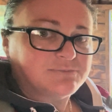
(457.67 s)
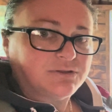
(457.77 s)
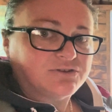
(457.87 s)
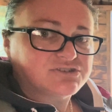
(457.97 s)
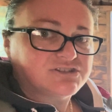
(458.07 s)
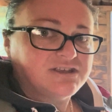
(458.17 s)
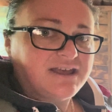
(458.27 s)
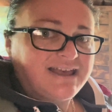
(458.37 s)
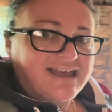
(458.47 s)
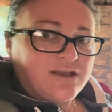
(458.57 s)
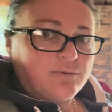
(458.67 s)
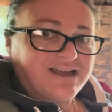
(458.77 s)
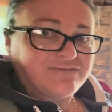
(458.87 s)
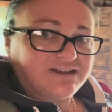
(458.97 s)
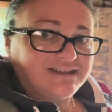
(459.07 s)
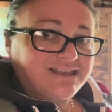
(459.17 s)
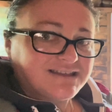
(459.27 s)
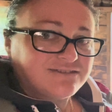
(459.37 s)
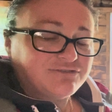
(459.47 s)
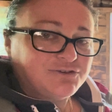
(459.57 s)
plus. We have a leak
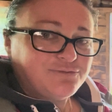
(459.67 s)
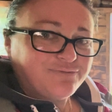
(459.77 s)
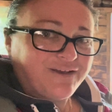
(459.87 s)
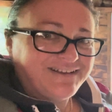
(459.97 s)
in the roof,